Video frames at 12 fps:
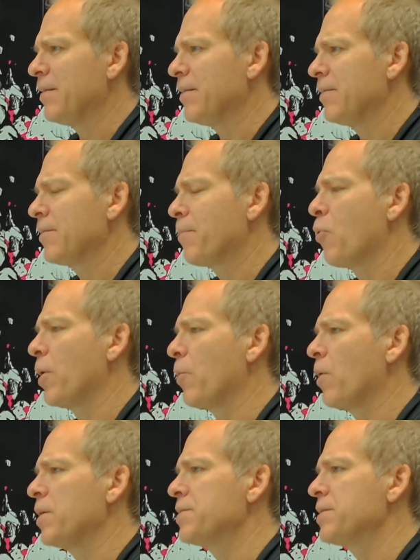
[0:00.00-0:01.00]
the point
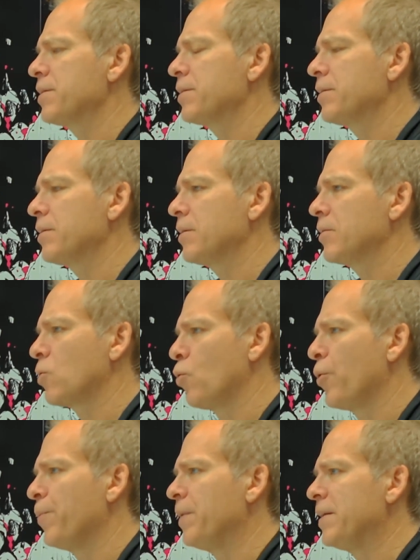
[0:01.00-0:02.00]
was,
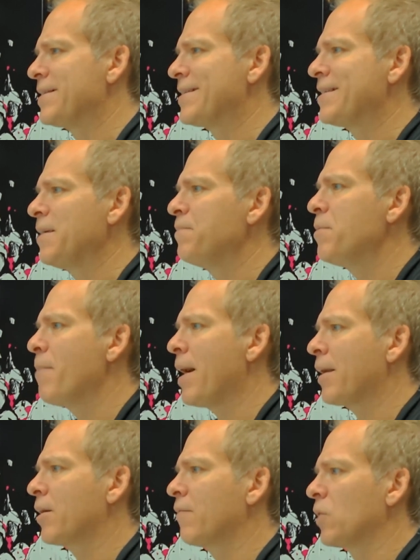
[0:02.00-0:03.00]
quote, "It's
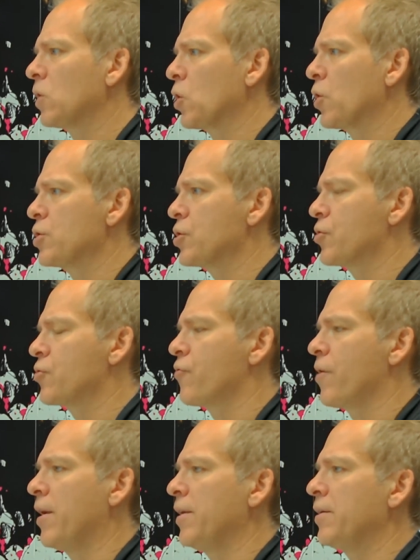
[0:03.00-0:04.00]
symptomatic of a larger
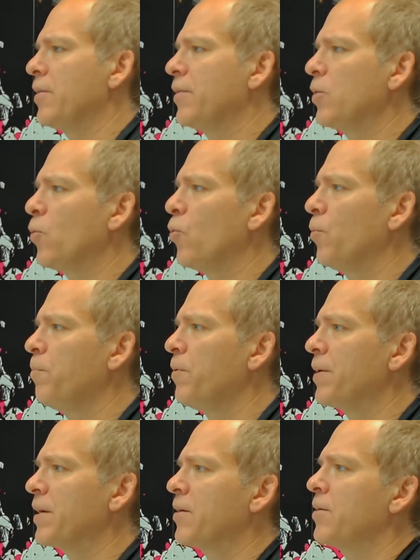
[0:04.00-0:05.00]
trend. The old
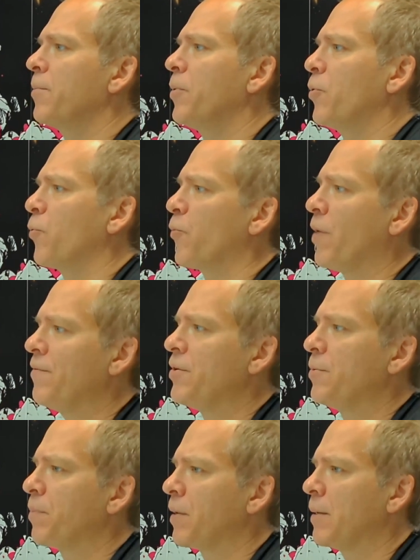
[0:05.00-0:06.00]
predictable
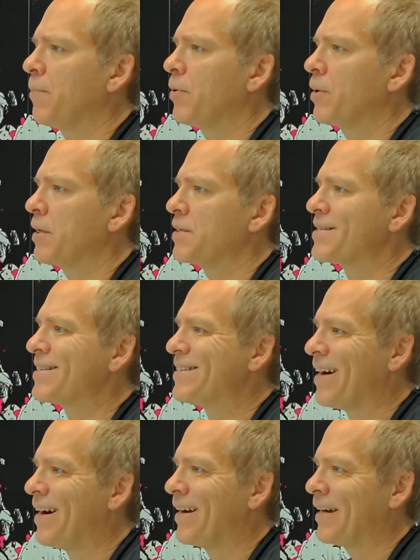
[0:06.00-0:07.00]
revenue playbook is
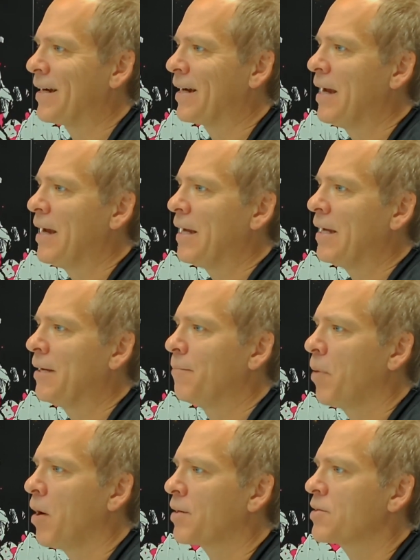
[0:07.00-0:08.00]
dying.
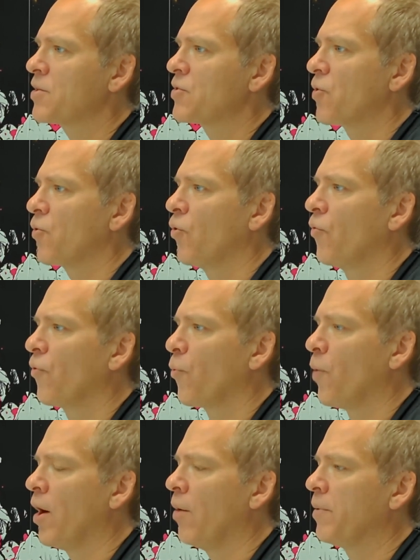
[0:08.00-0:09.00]
Inboxes are
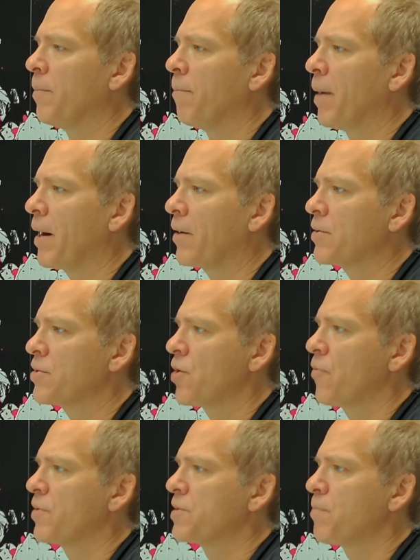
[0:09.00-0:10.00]
overwhelmed and buyers
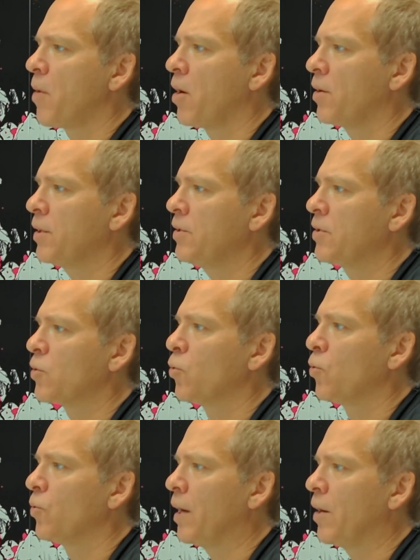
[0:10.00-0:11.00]
aren't responding to
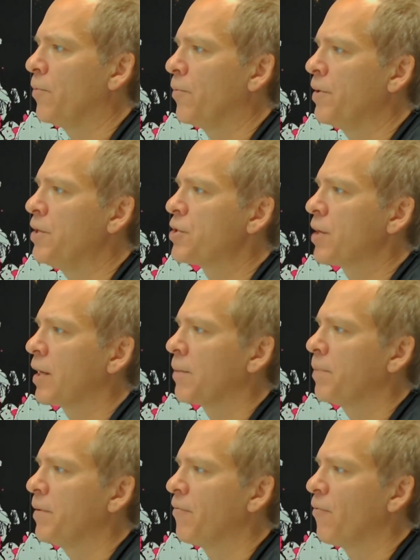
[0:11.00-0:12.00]
cold outreach like
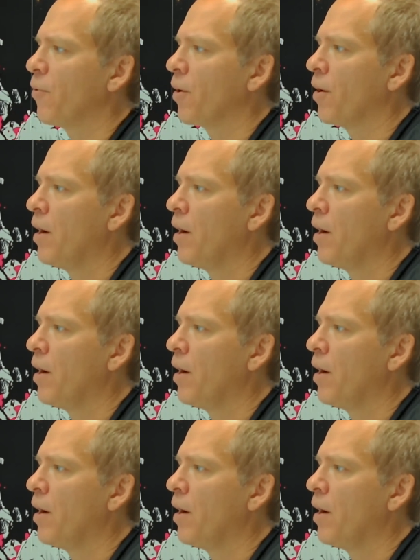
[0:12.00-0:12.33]
before.